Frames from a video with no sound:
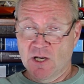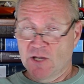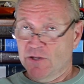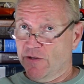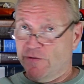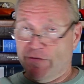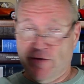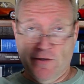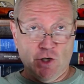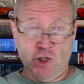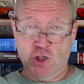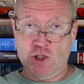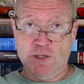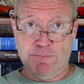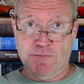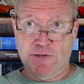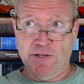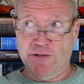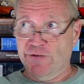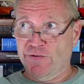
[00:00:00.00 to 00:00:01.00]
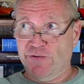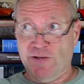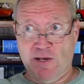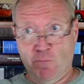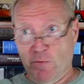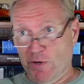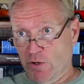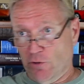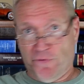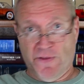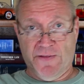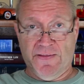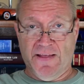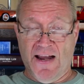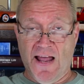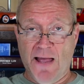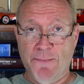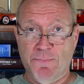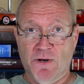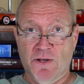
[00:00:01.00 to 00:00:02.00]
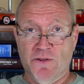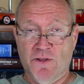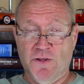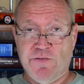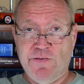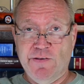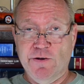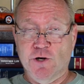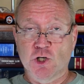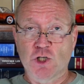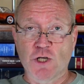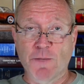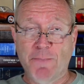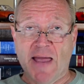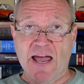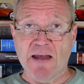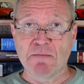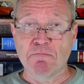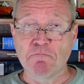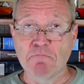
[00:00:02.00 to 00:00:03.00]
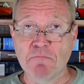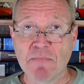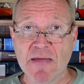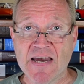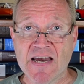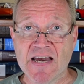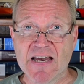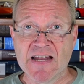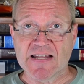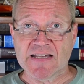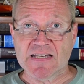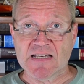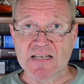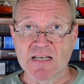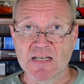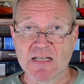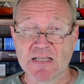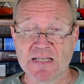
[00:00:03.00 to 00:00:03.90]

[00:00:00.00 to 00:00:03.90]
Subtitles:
The dealership didn't say, "We don't think that happened." The dealership admitted it.